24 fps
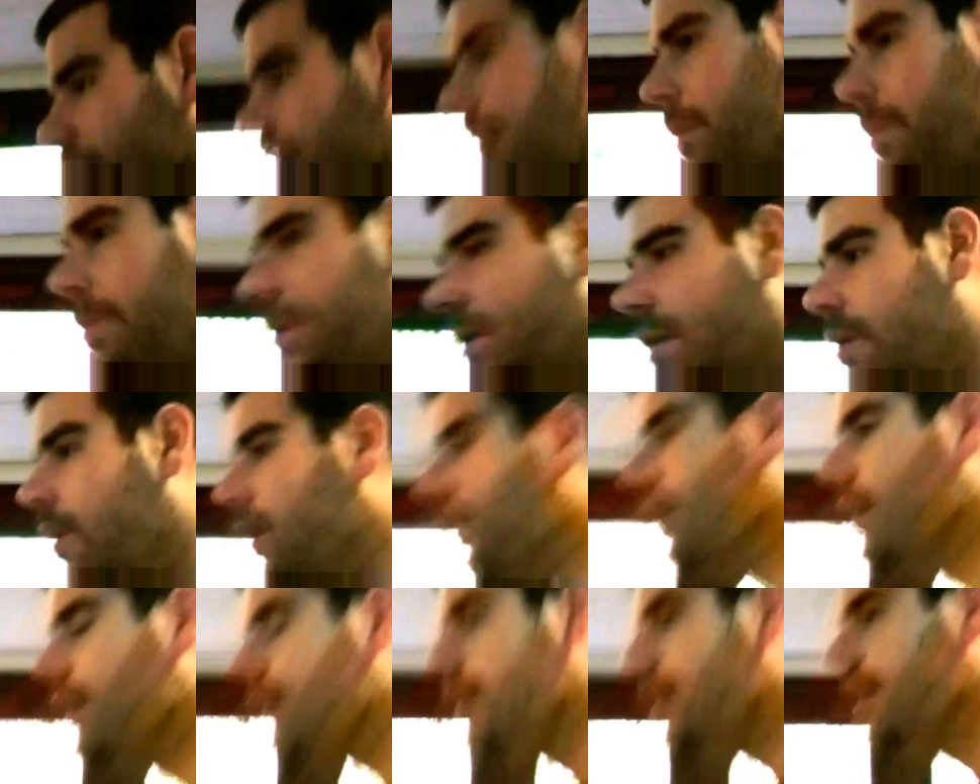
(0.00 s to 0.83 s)
for
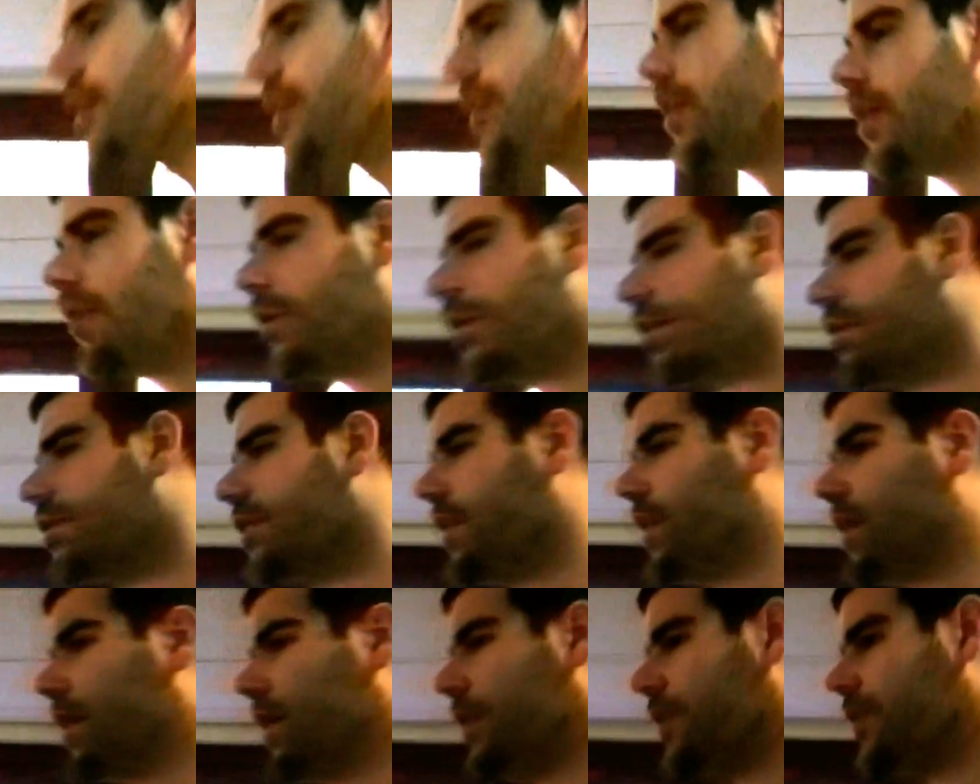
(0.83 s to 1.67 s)
example, there was
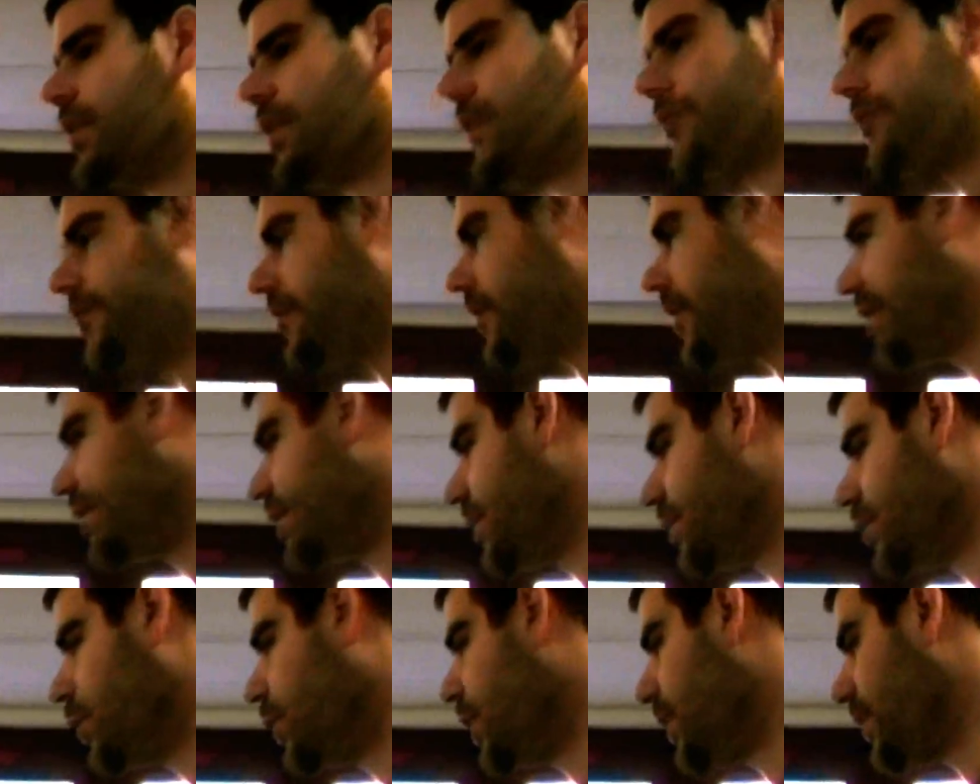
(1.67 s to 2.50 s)
say a
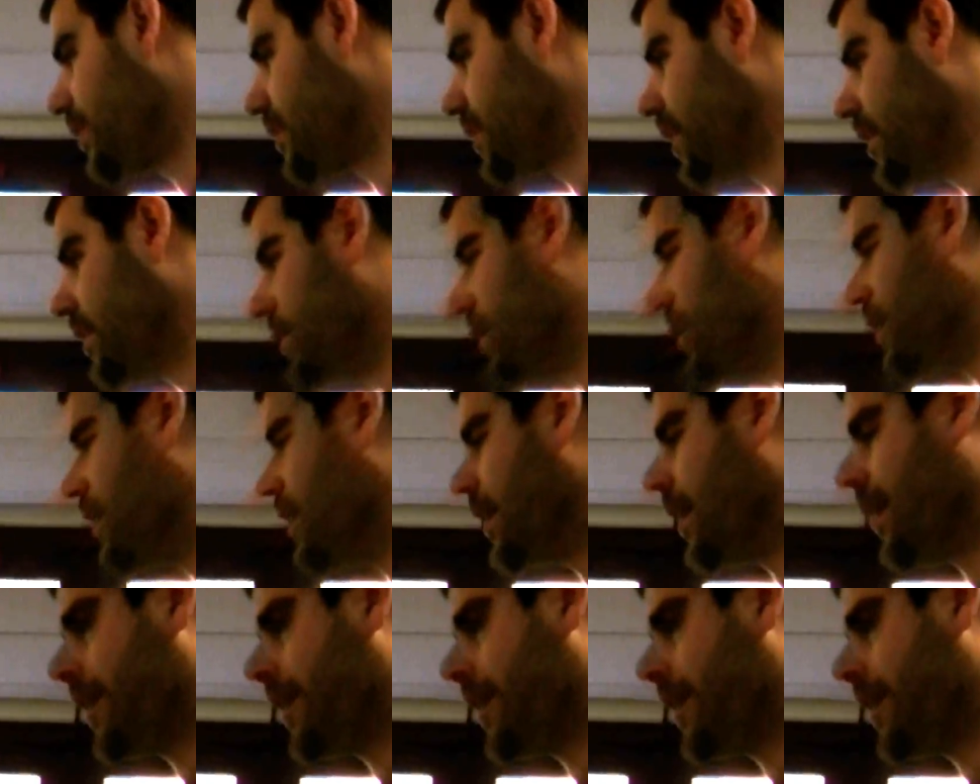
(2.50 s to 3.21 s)
flood in West London,